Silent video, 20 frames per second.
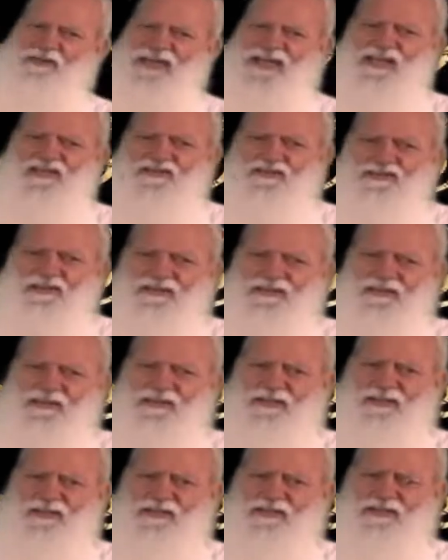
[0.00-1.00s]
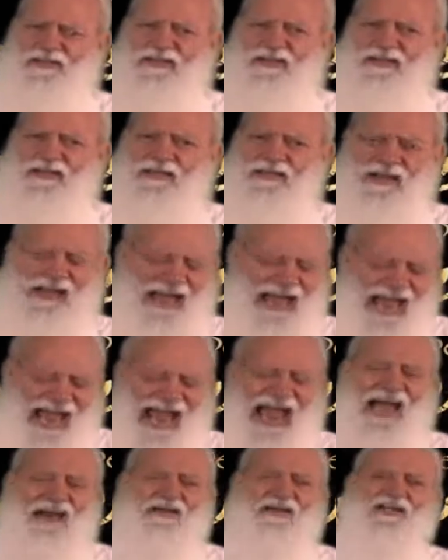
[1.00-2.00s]
of this,
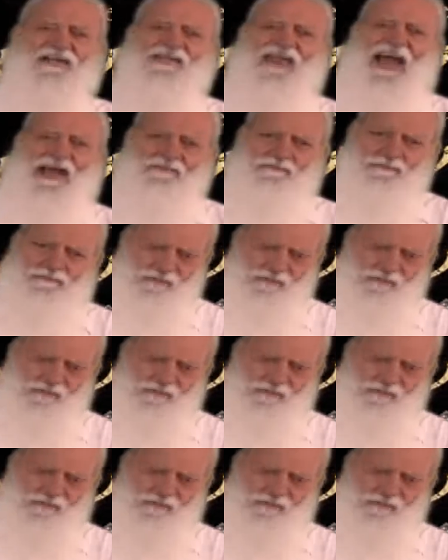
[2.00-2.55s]
how could that